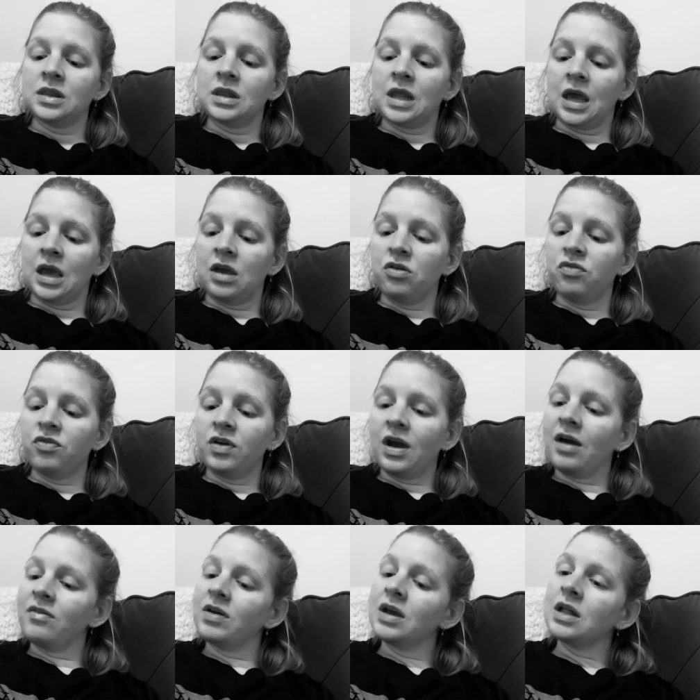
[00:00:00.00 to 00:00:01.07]
thank you for
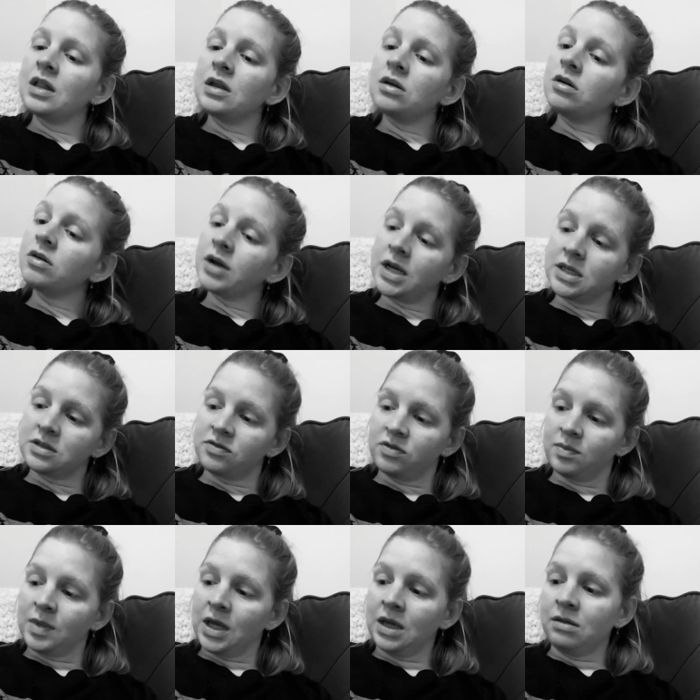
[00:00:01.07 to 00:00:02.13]
having a little grace for
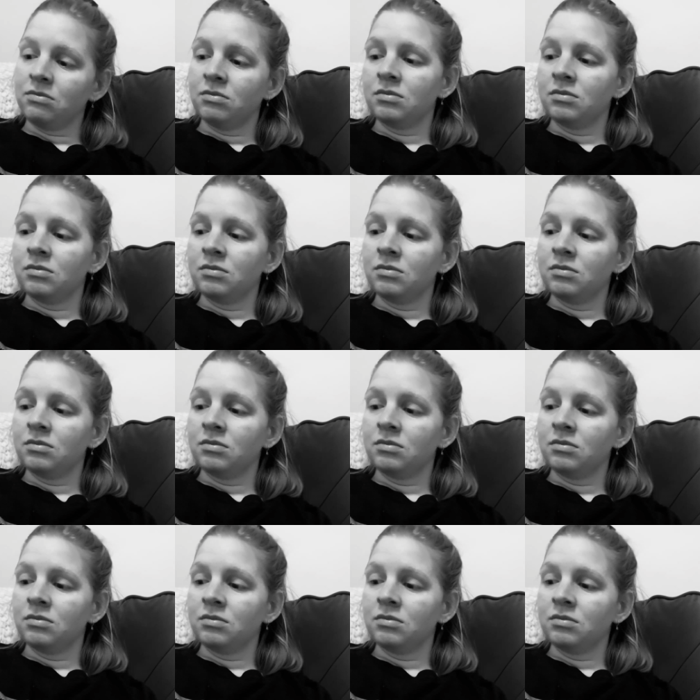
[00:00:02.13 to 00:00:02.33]
me.